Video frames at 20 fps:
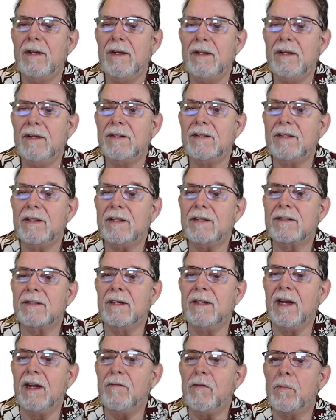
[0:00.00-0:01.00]
6,
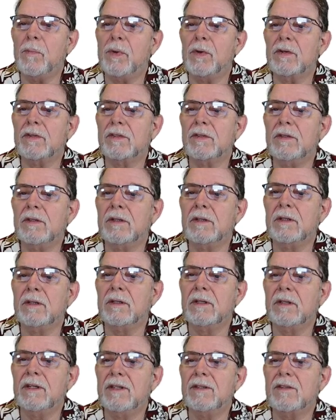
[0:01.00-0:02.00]
an evil person
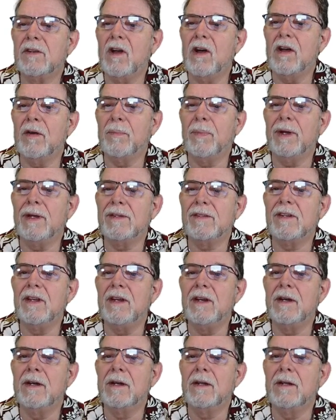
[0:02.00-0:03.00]
is caught by
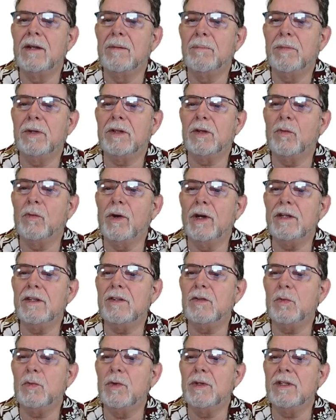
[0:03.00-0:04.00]
sin, but the
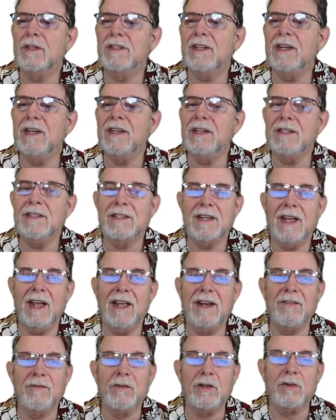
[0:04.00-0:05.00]
righteous one sings
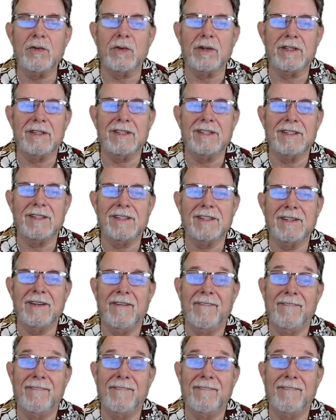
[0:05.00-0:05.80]
and rejoices.